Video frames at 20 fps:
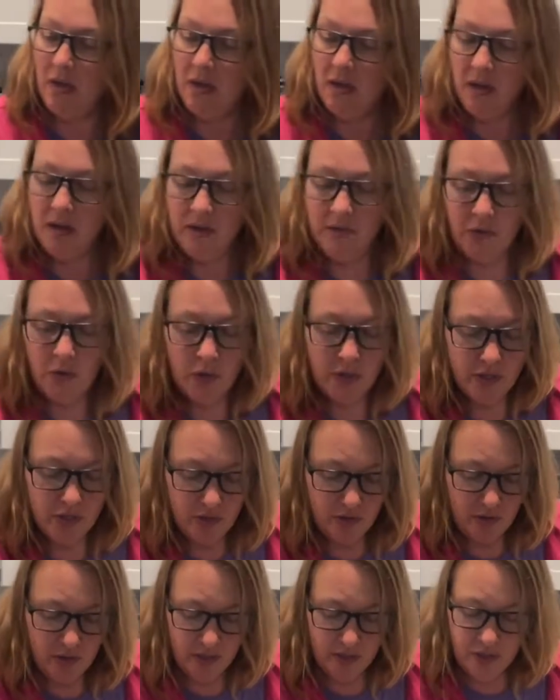Of course, you
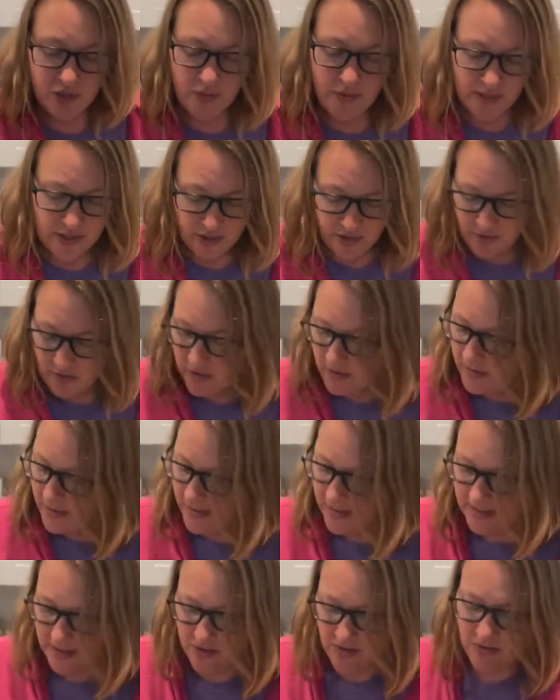could shred your own, and
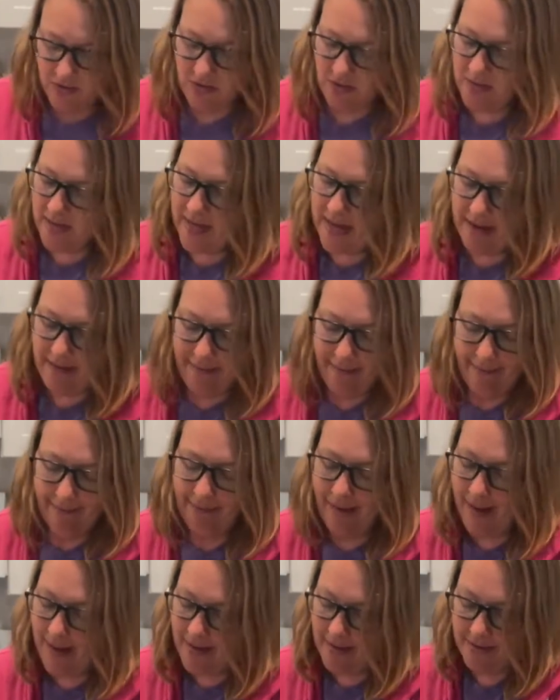I do that a
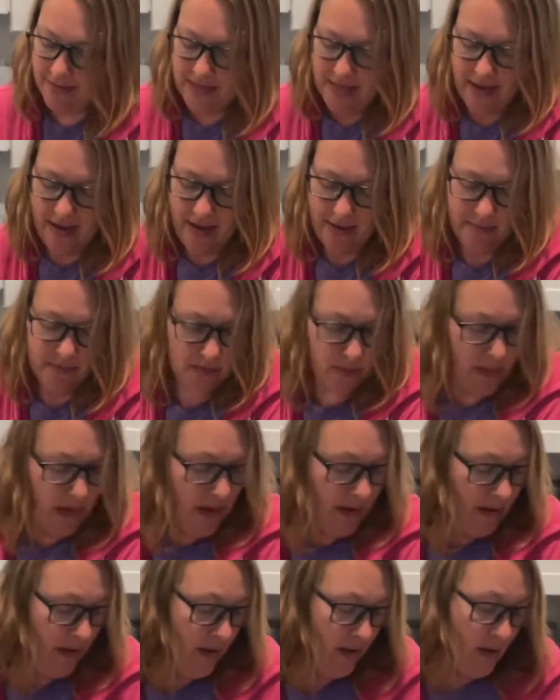lot of times,
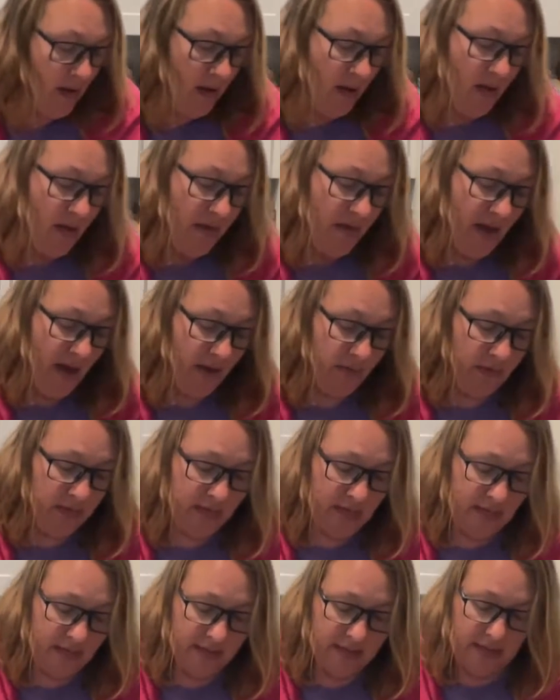but that was
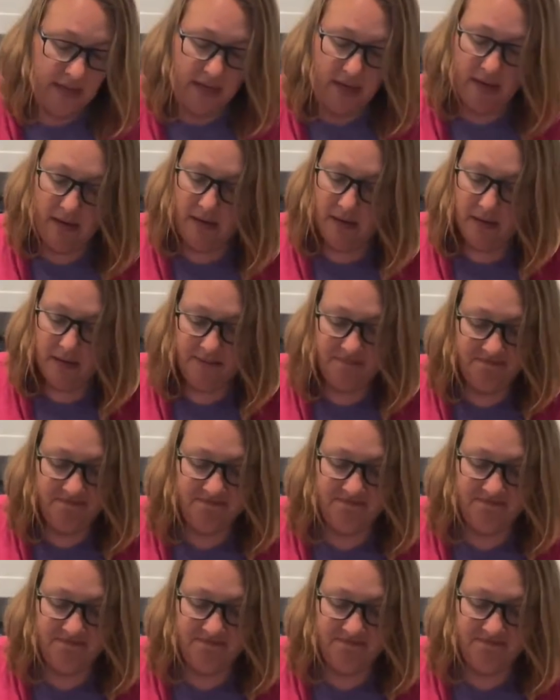on sale,